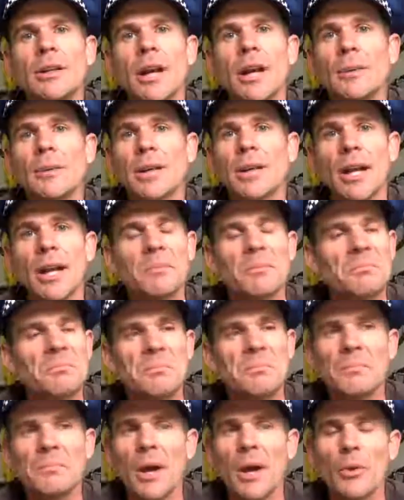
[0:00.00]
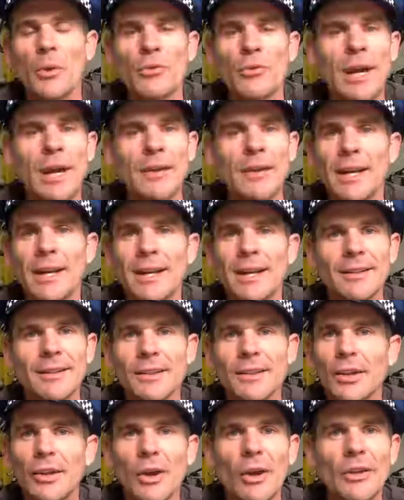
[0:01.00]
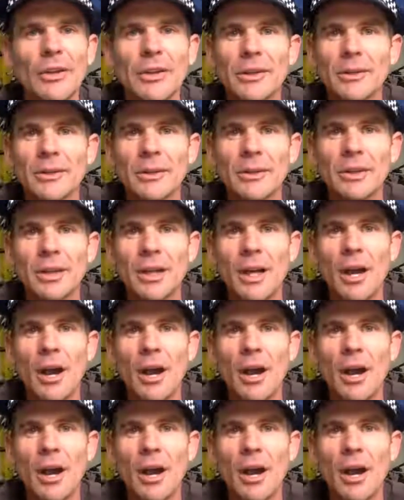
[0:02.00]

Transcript: I'd be like, I would rather no, no, no deal.